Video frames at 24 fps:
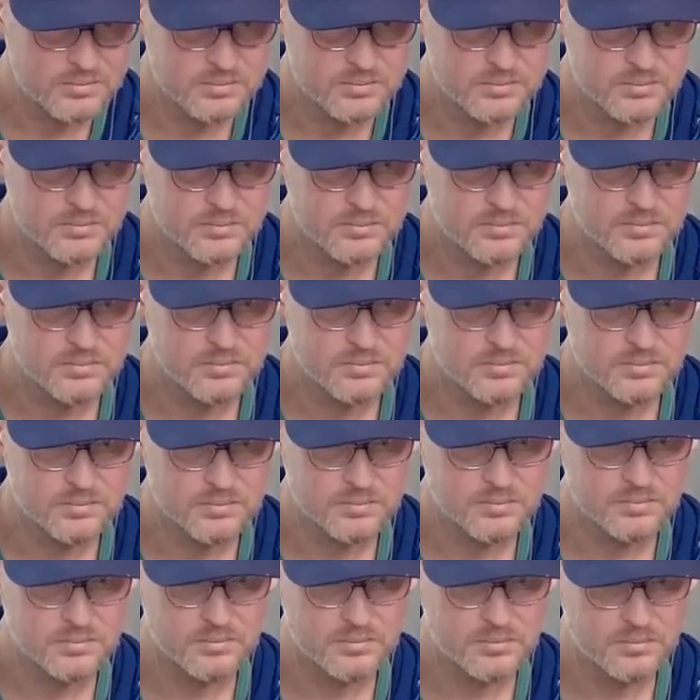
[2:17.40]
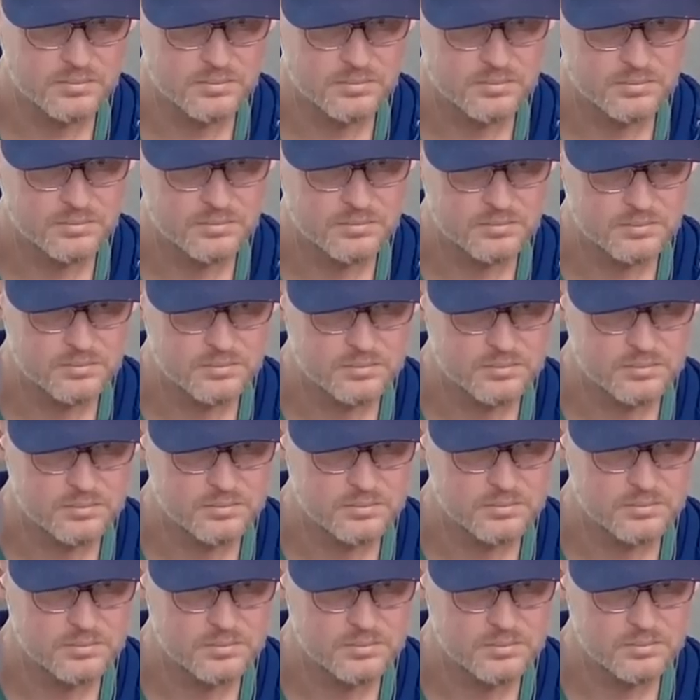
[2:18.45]

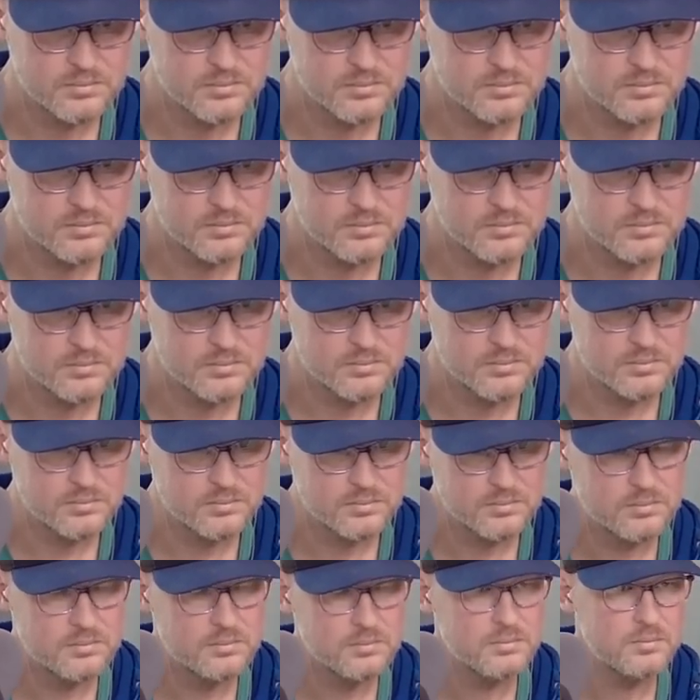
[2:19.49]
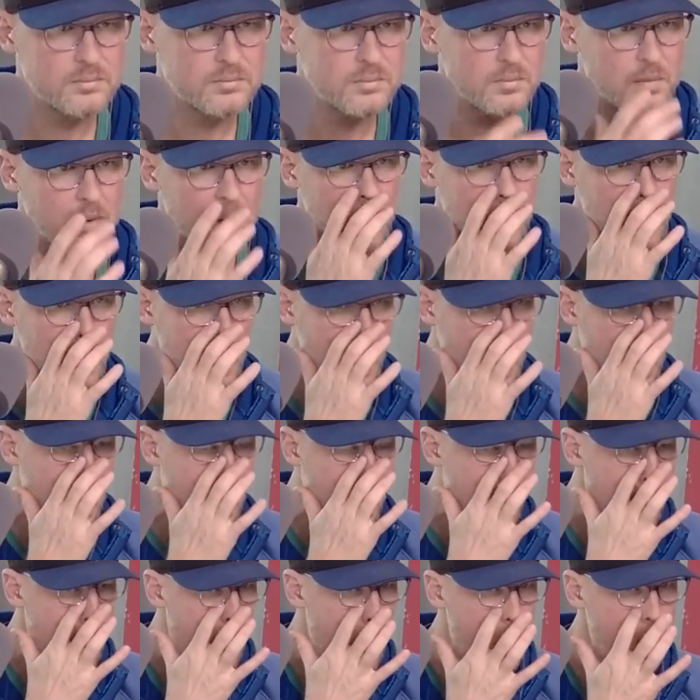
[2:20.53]
[no speech]